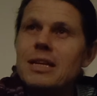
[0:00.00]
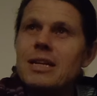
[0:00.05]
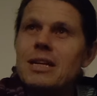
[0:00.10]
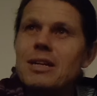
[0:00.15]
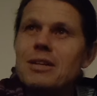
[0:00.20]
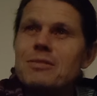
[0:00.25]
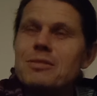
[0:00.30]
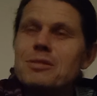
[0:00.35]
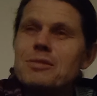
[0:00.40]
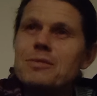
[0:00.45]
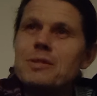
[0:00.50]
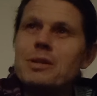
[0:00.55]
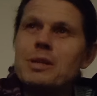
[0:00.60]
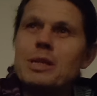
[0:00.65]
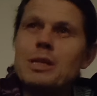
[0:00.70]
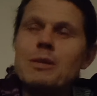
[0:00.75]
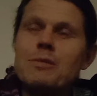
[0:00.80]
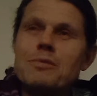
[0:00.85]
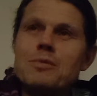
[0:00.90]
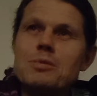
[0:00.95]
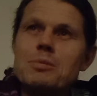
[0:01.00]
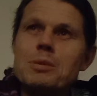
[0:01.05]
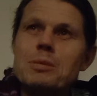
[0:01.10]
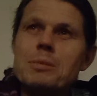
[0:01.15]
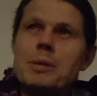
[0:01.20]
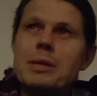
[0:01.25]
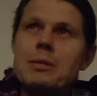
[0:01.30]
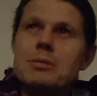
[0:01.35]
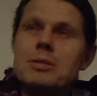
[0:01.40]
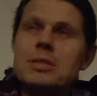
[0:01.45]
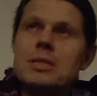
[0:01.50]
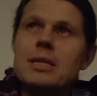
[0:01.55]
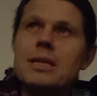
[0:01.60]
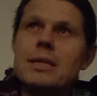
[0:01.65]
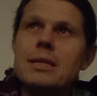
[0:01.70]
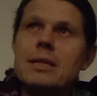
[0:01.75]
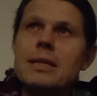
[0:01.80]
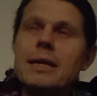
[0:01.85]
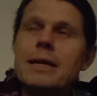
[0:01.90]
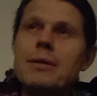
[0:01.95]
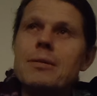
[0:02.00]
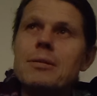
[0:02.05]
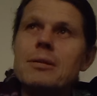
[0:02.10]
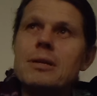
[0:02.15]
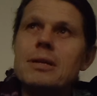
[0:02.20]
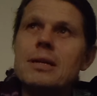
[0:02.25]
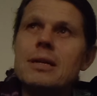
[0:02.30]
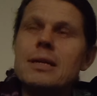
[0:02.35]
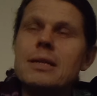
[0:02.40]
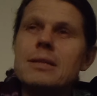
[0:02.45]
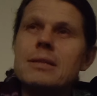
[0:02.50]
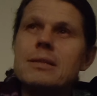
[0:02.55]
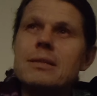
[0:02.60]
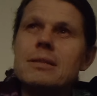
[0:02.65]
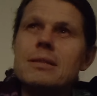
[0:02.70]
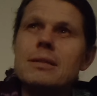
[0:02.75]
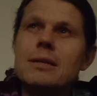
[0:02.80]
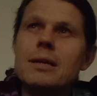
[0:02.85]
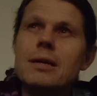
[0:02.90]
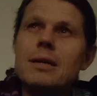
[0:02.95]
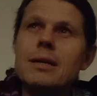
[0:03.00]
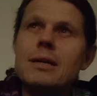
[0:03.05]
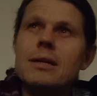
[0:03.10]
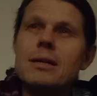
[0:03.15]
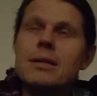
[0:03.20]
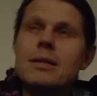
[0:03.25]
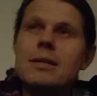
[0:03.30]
I, feel very comfortable in my own skin now, and uh,